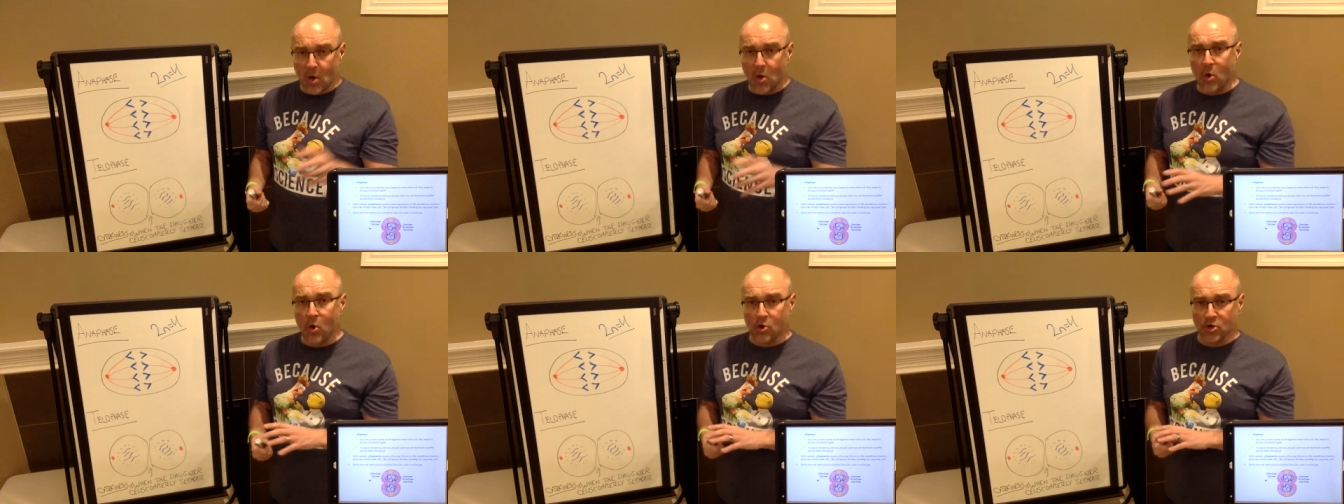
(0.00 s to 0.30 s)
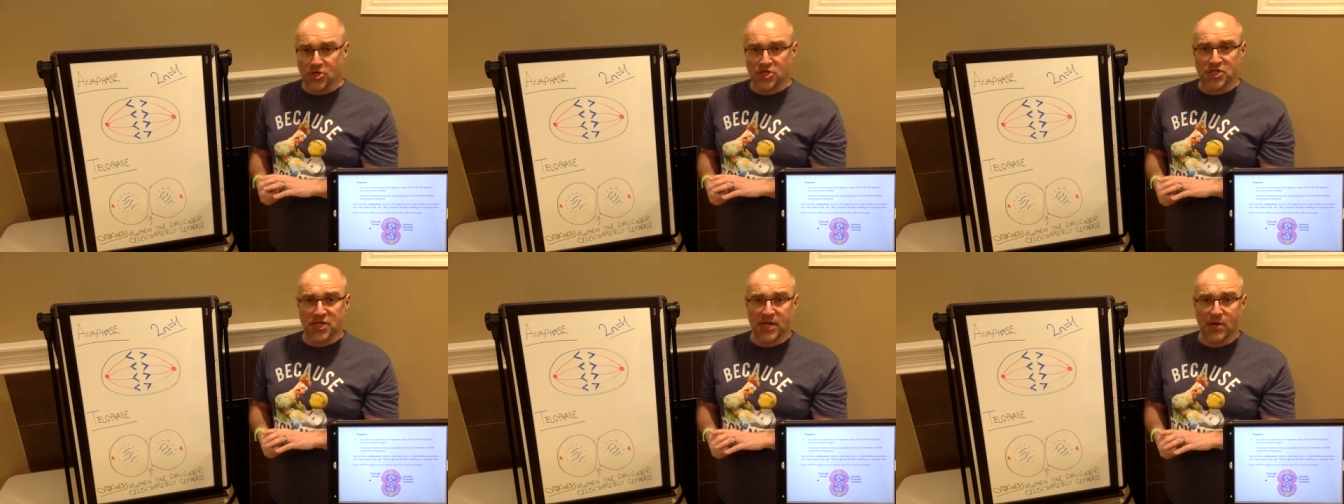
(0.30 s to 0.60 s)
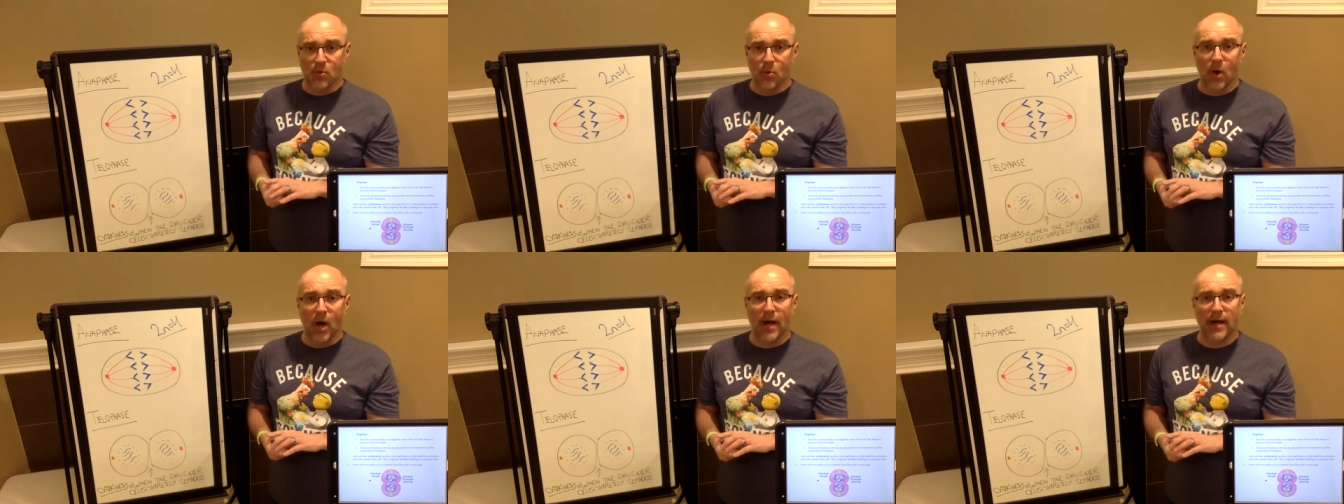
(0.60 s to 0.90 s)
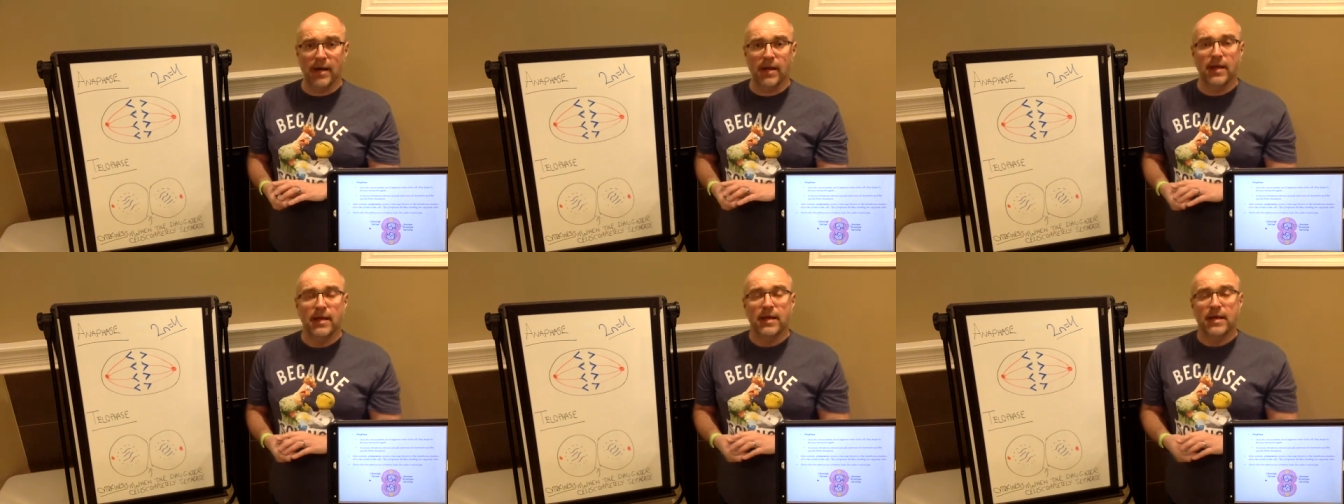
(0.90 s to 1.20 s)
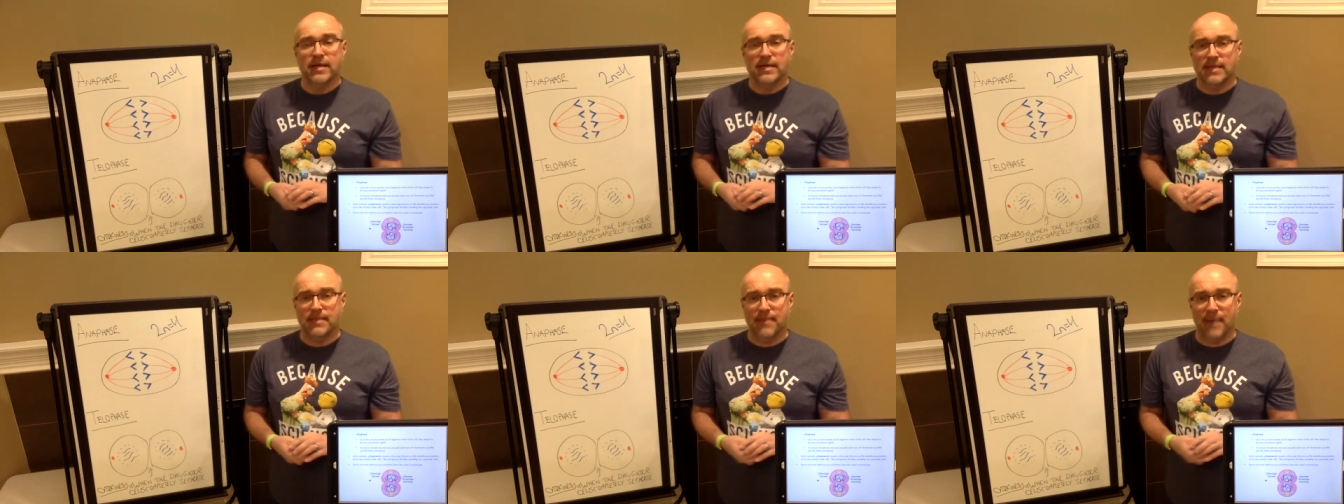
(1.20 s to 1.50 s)
or G1,
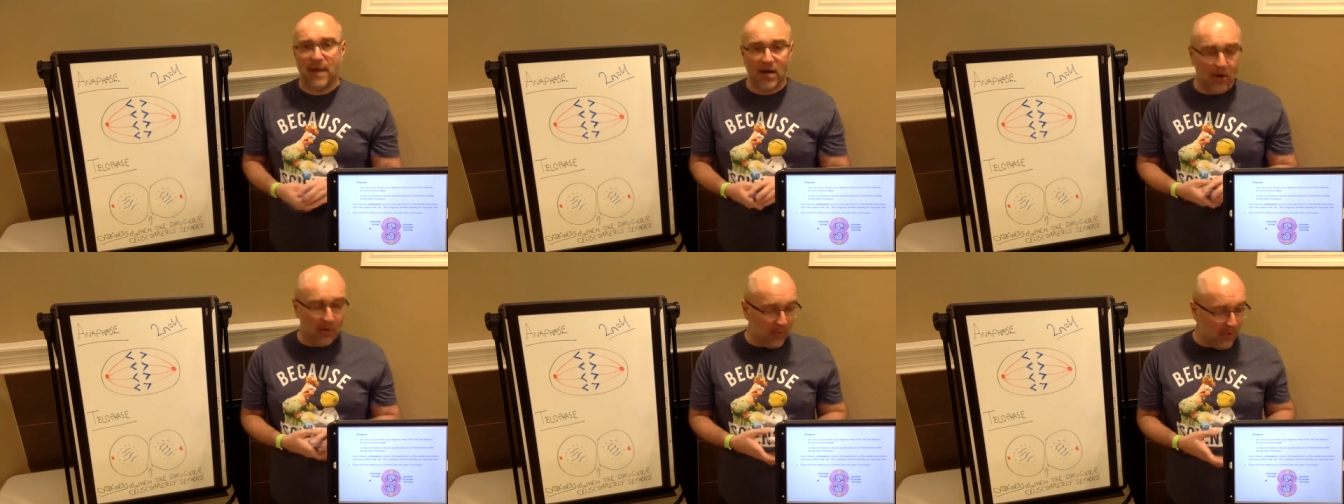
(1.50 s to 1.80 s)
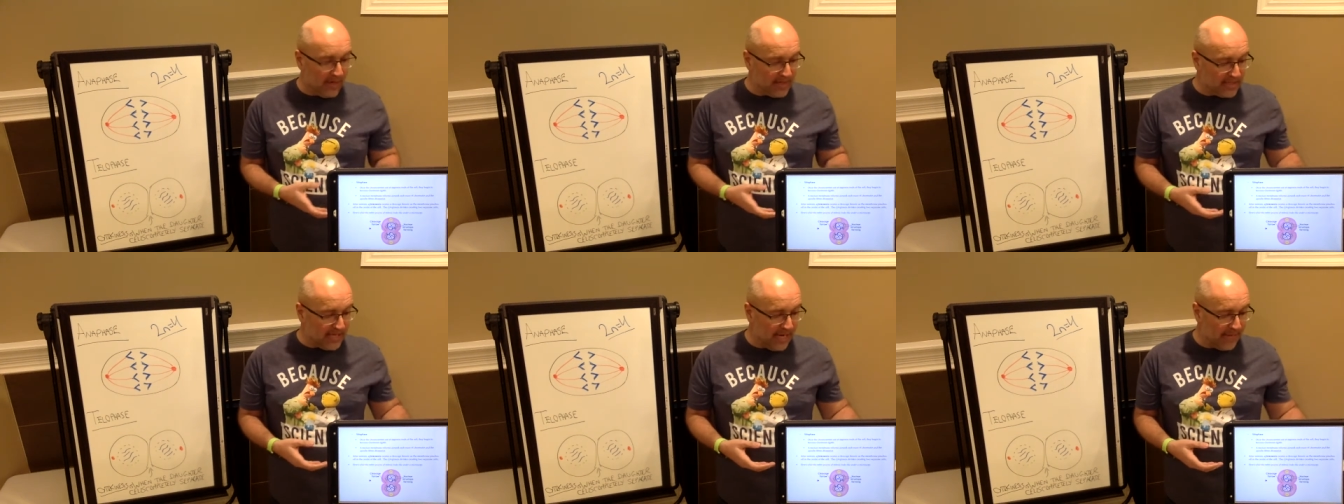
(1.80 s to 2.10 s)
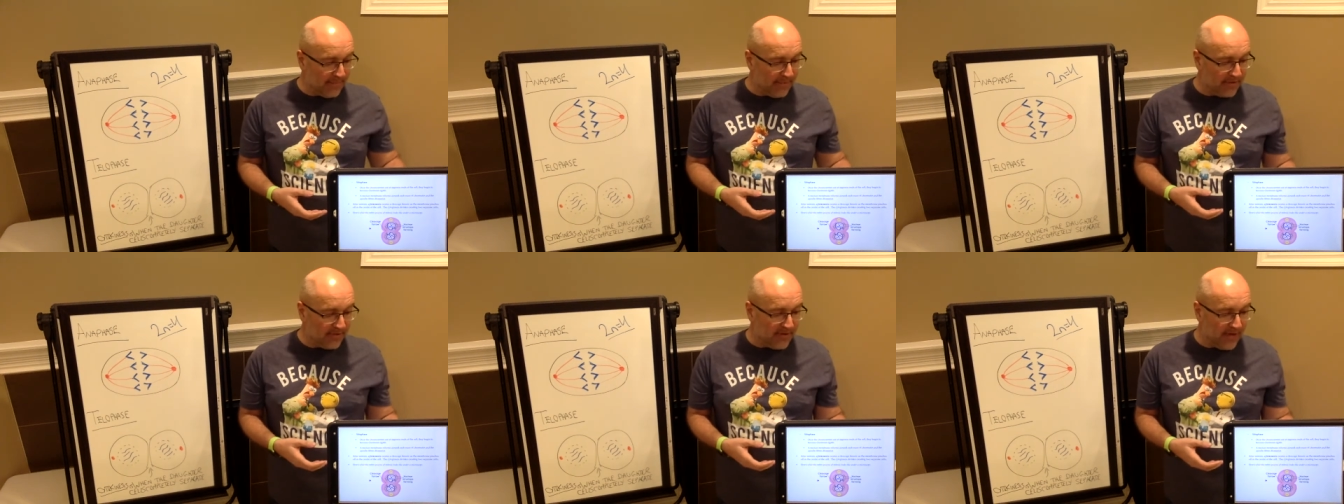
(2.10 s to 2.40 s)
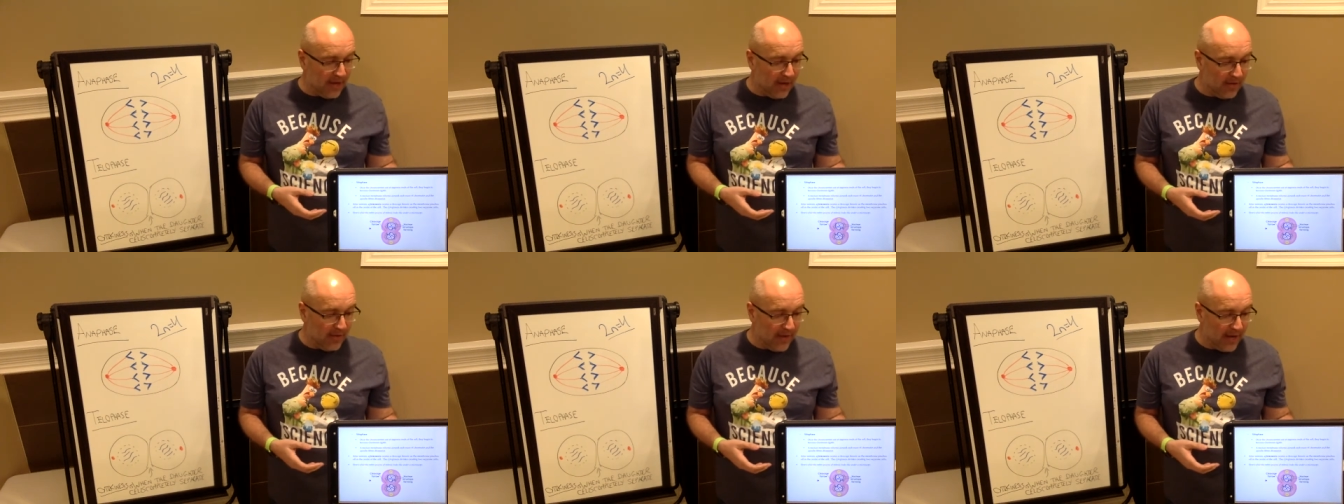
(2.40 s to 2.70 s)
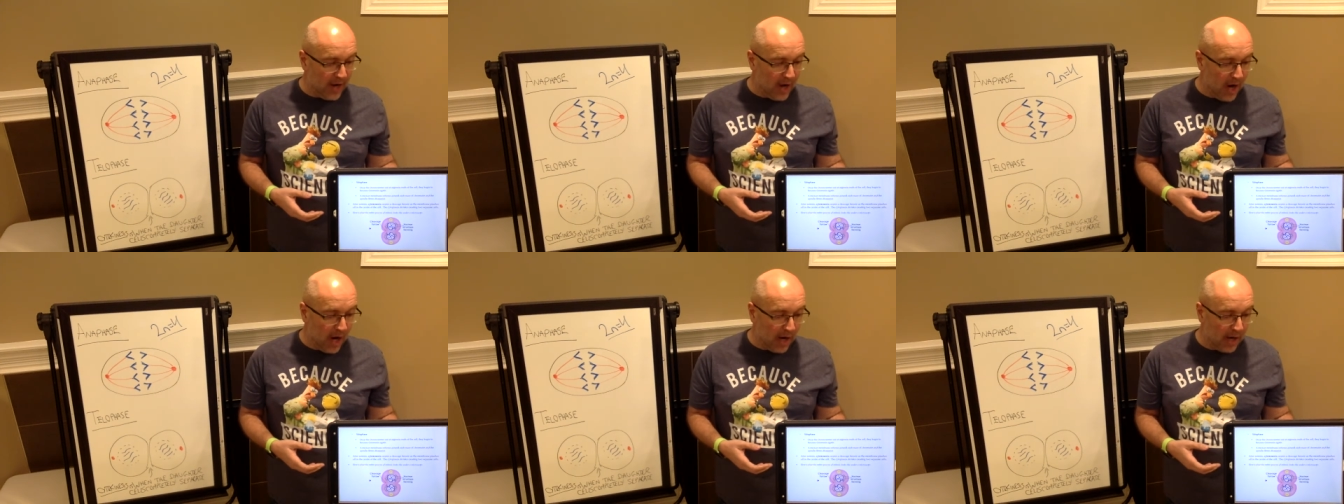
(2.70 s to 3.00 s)
depending on what type of cell
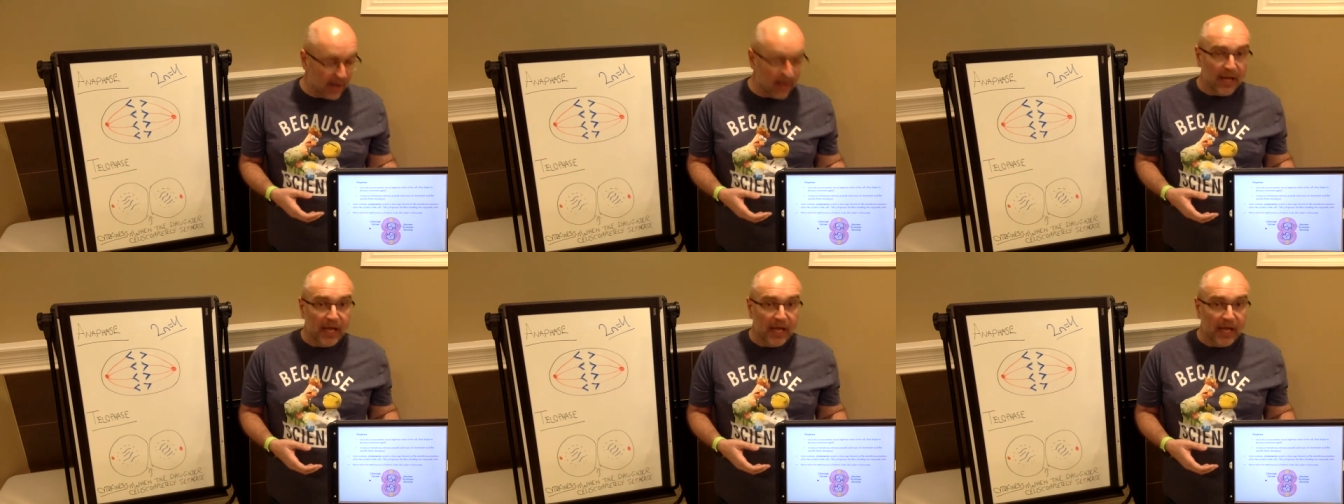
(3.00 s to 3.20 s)
they are.